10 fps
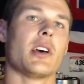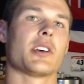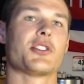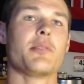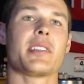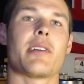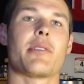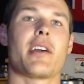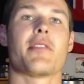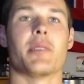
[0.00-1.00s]
Assuming that I
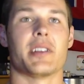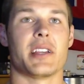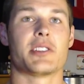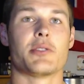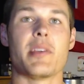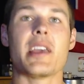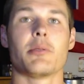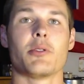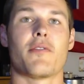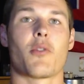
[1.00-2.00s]
would have the money to be
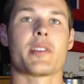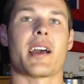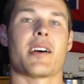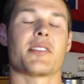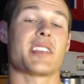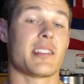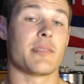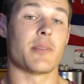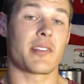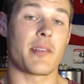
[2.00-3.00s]
able to afford the house and
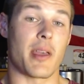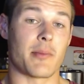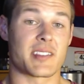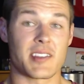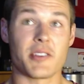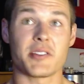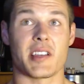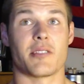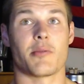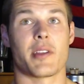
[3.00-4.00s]
the monthly payments
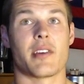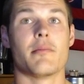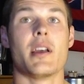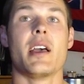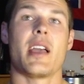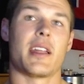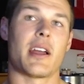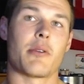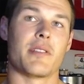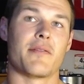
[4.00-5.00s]
associated with it, and
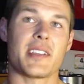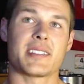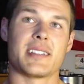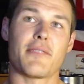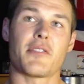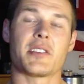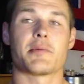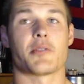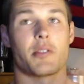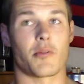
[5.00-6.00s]
I would invest the difference
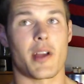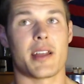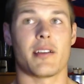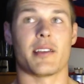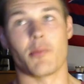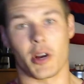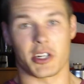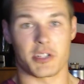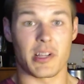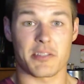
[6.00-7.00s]
between rent and the
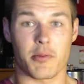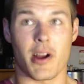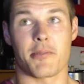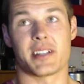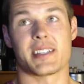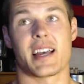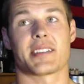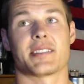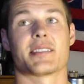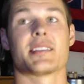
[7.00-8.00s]
mortgage plus property
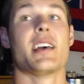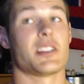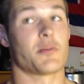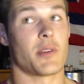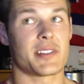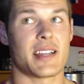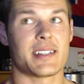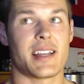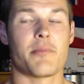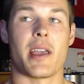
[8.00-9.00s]
taxes, as well as that
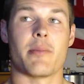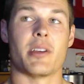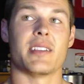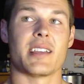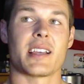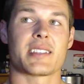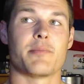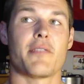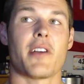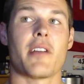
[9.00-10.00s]
down payment in the
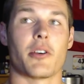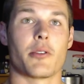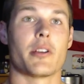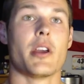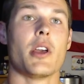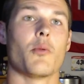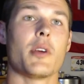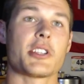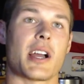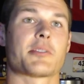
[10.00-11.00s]
S&P 500,
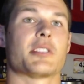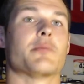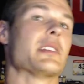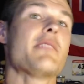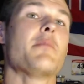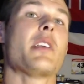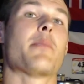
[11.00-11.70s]
which option would leave me